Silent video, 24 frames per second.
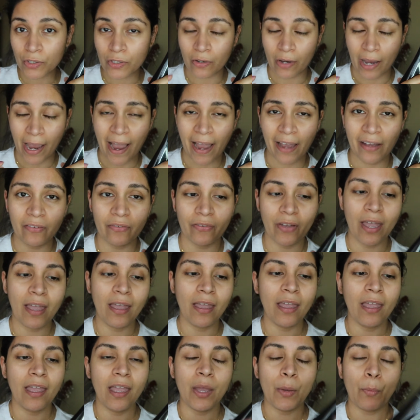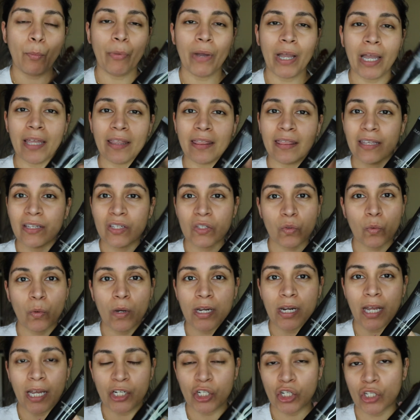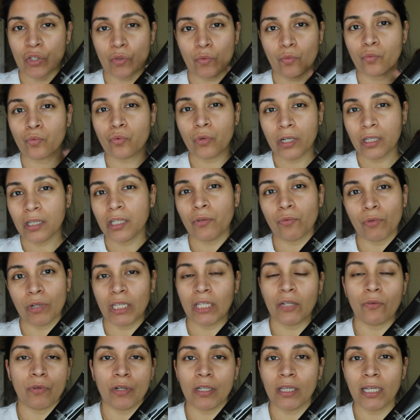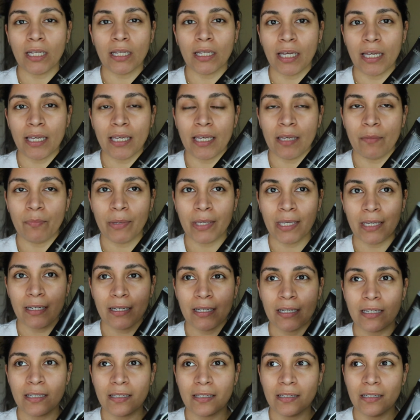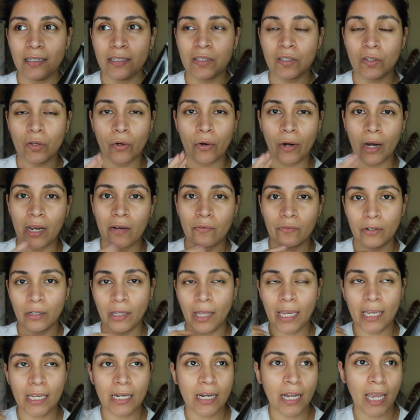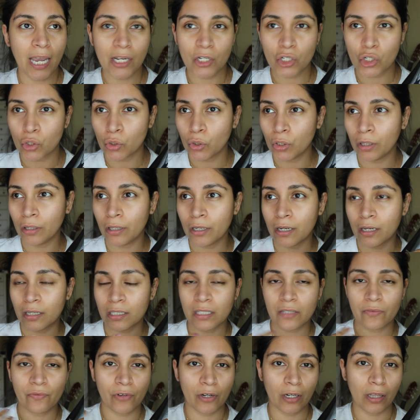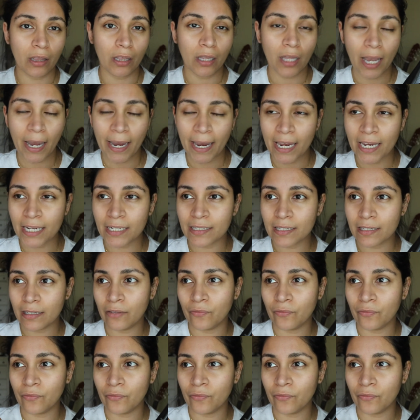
have. But this one, I just really like it because it's great for like natural looks, for light.